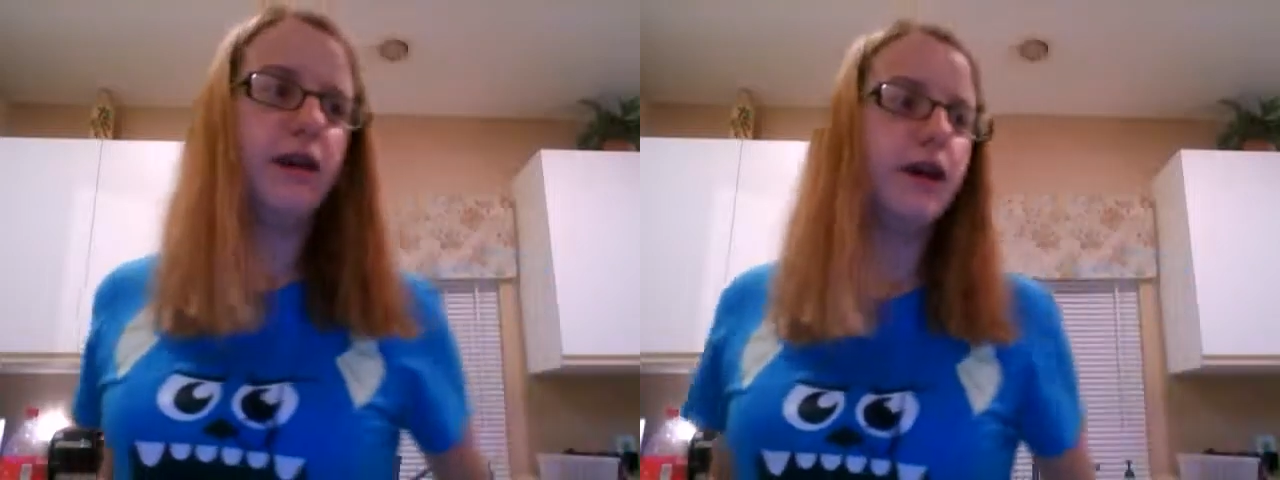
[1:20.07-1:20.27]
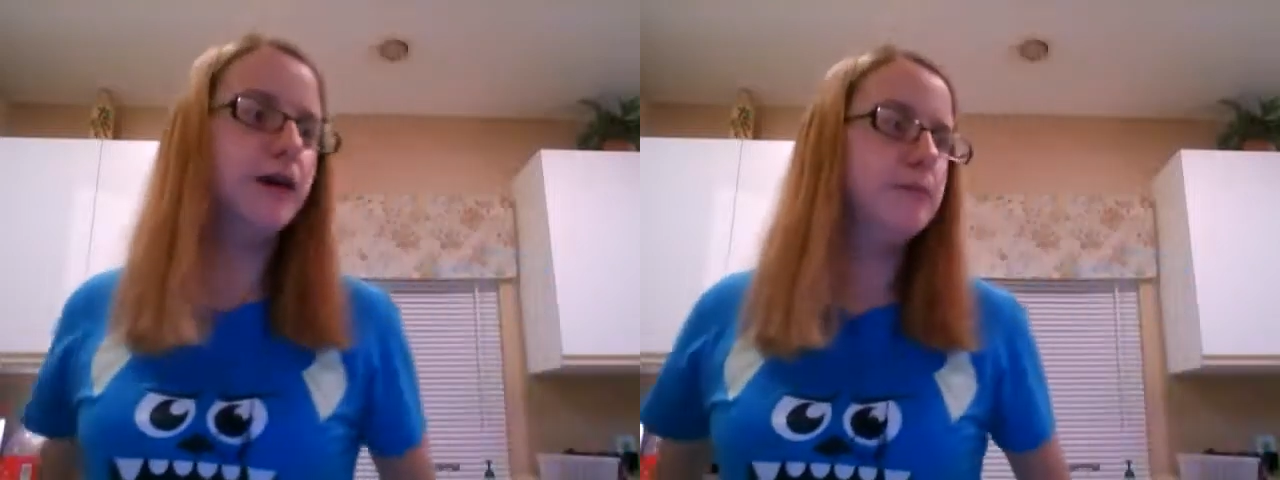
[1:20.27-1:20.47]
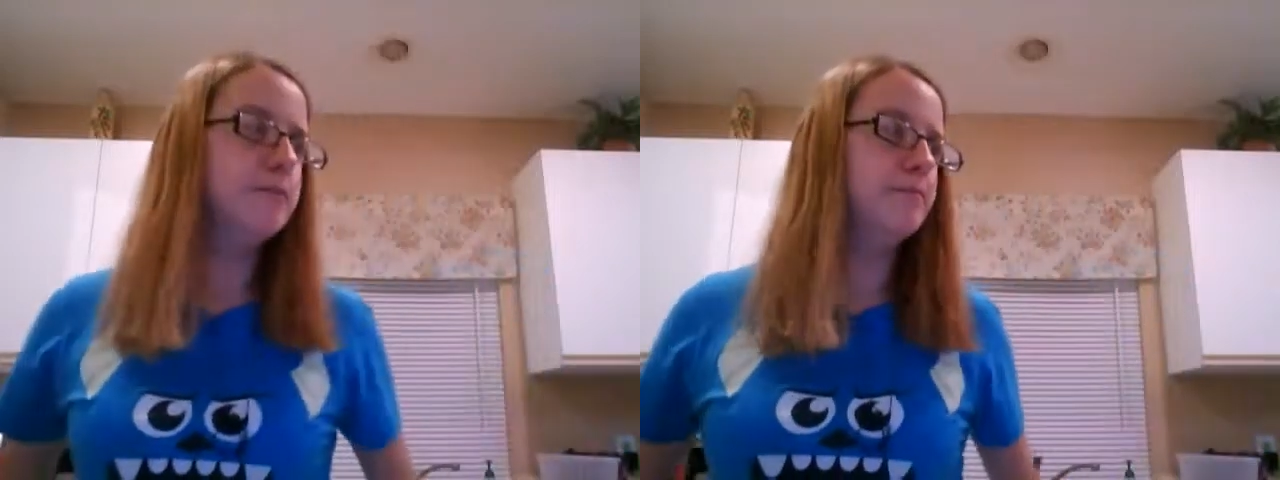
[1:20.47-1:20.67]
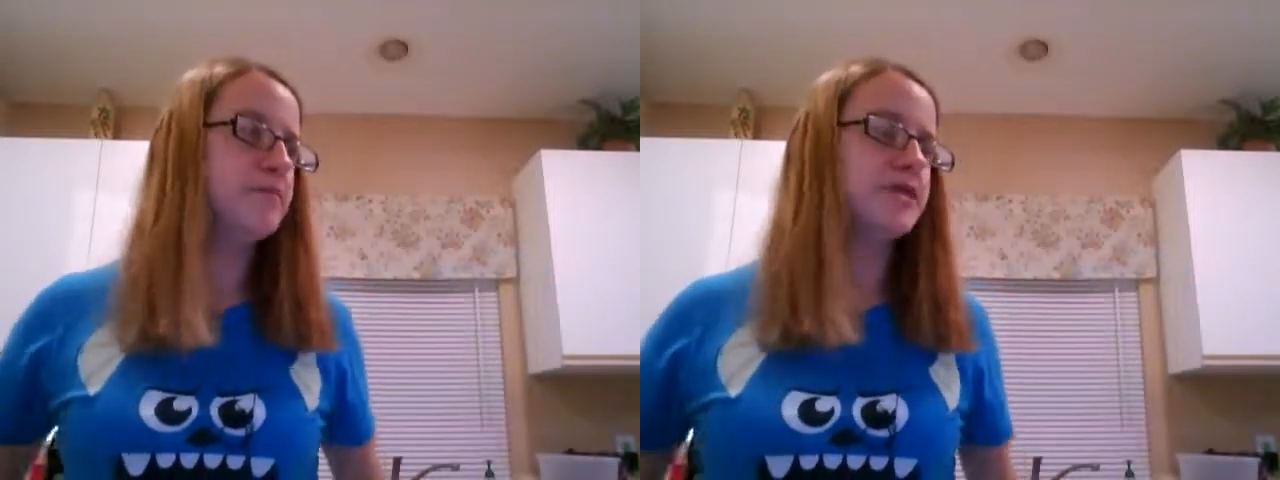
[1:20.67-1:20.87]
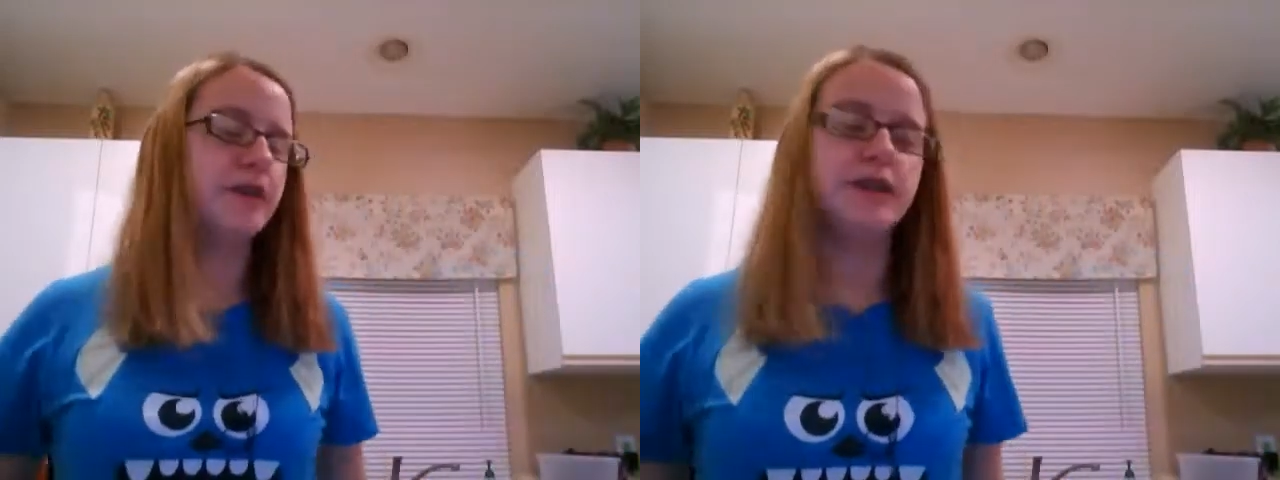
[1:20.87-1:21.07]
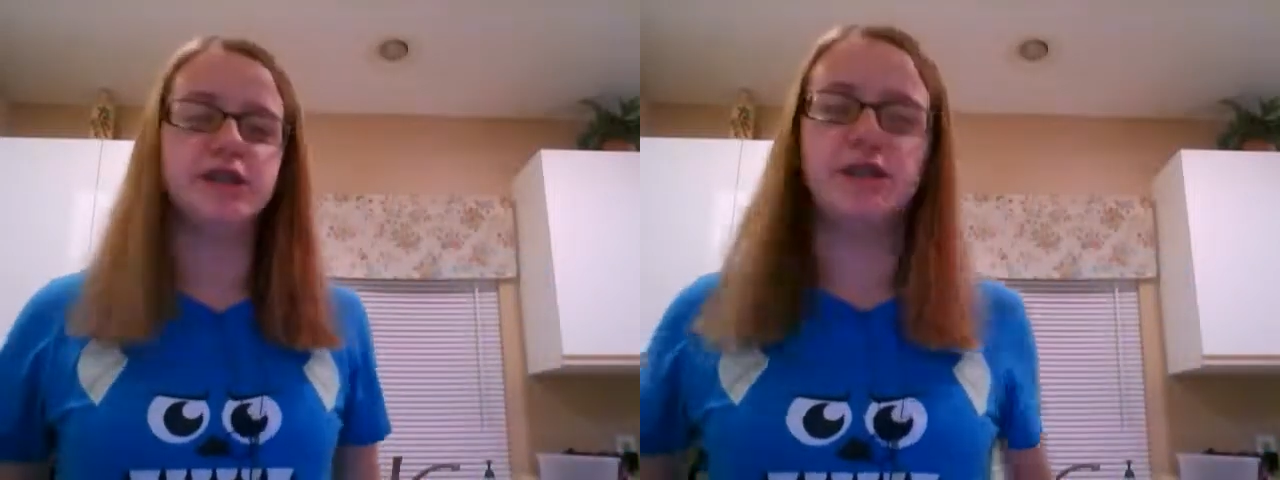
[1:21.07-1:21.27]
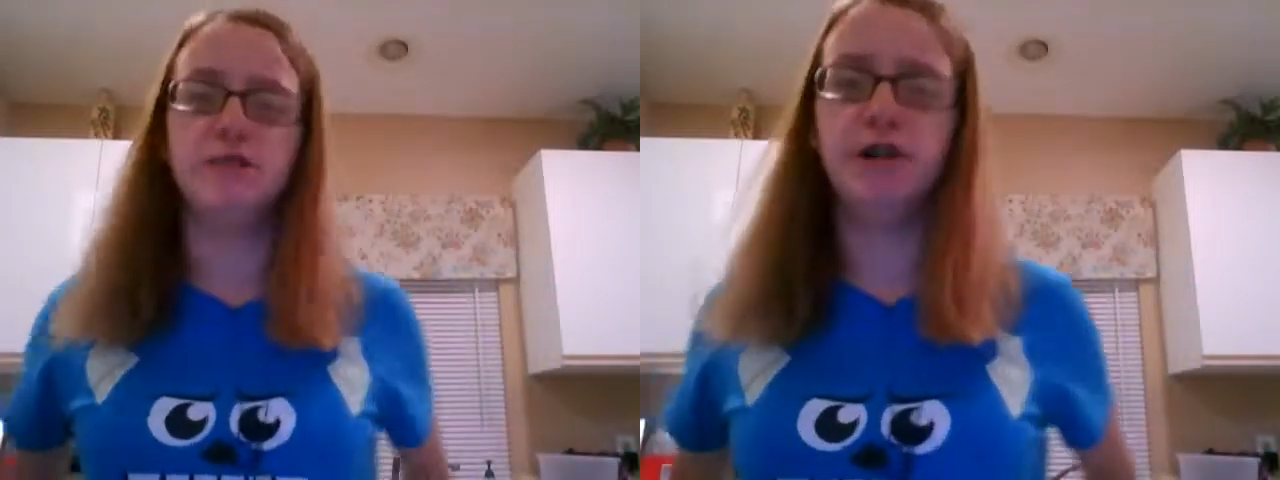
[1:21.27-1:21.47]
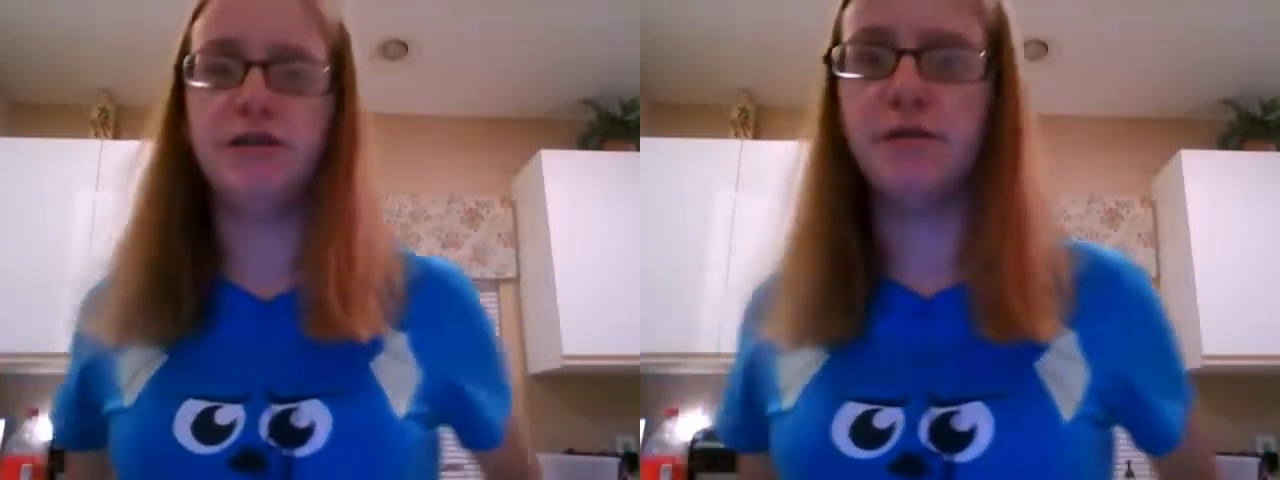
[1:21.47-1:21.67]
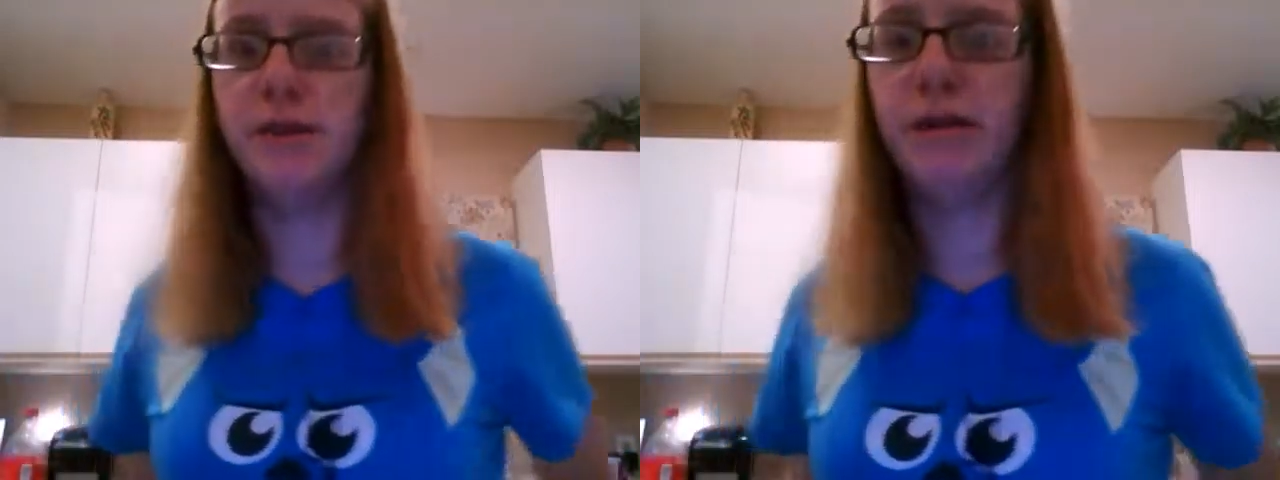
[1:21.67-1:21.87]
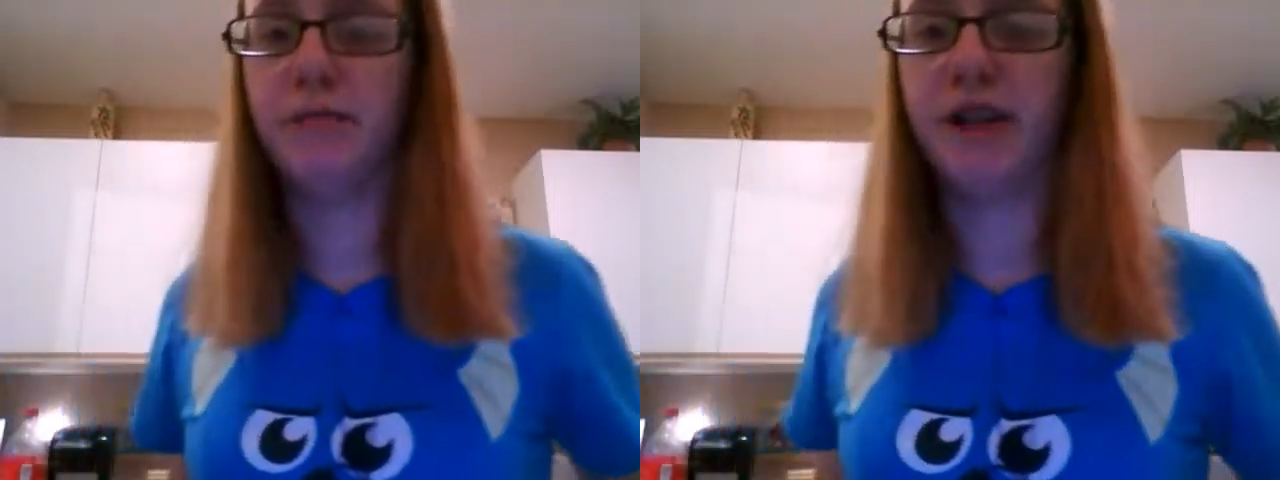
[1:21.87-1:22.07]
I just need to wait for
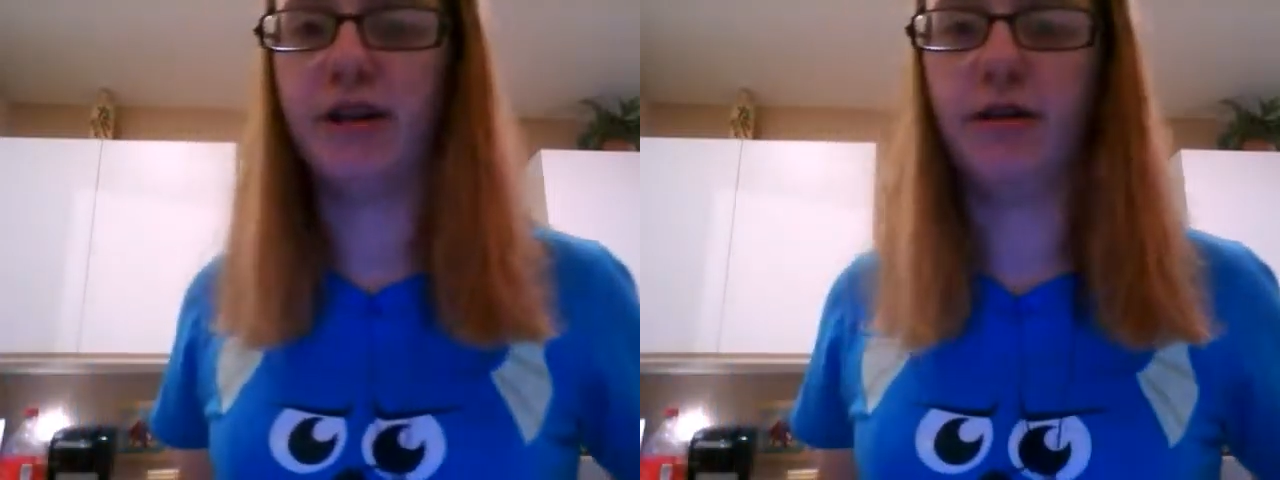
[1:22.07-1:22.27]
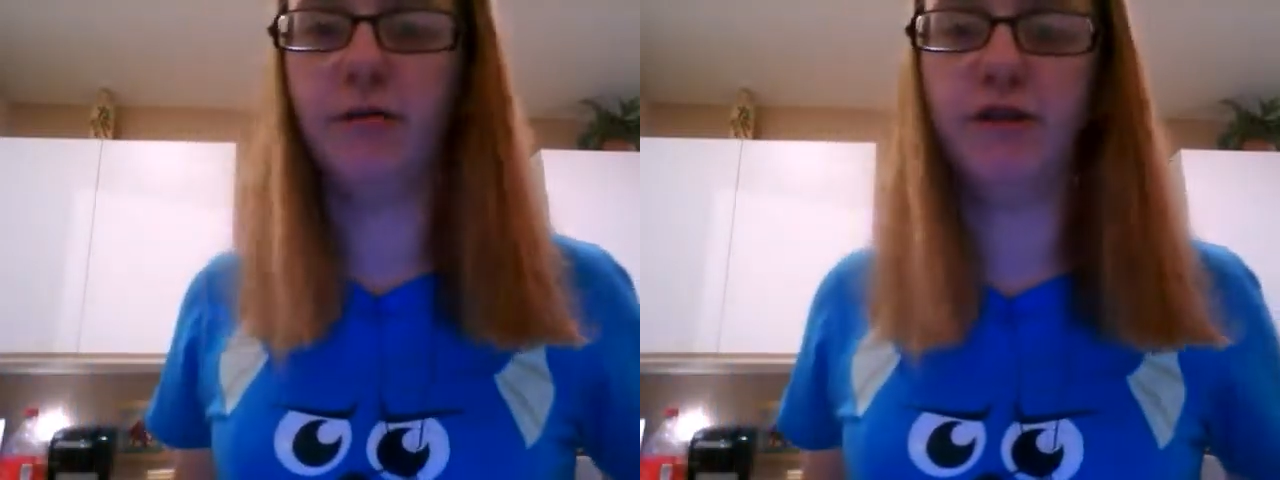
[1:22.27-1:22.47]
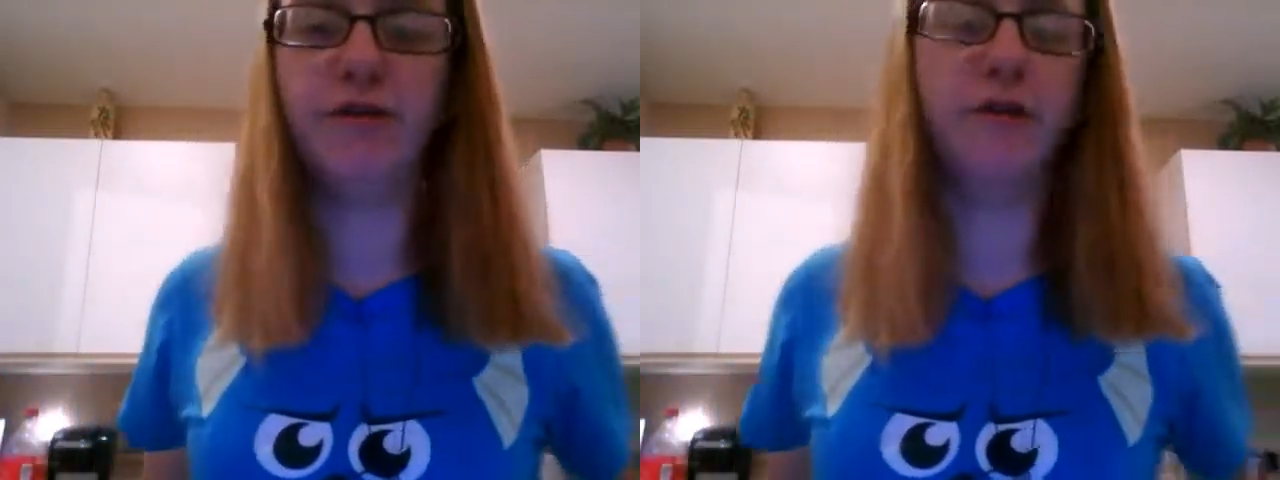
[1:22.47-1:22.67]
my mom to get home with